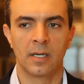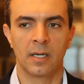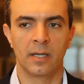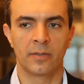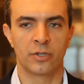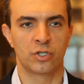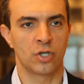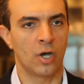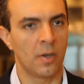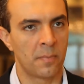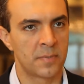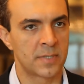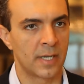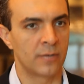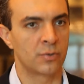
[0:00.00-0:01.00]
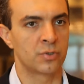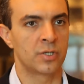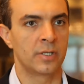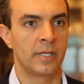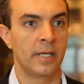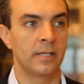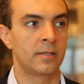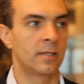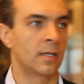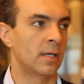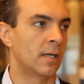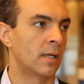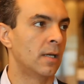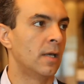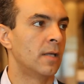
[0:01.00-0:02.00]
the jobs and to generate
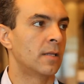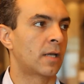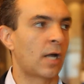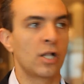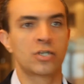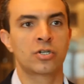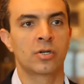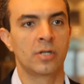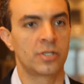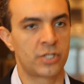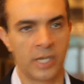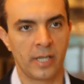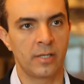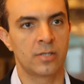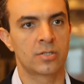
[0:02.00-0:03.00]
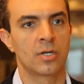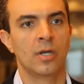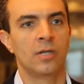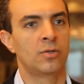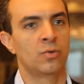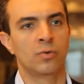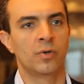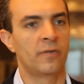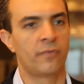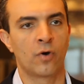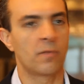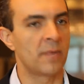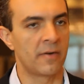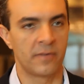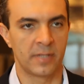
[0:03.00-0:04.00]
the cultural change to
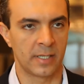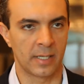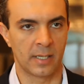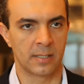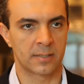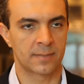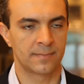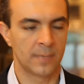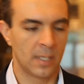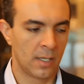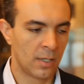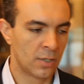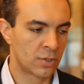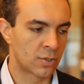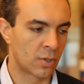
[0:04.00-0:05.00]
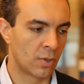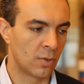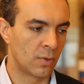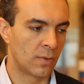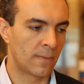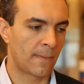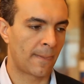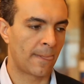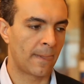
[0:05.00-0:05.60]
reform everything else. So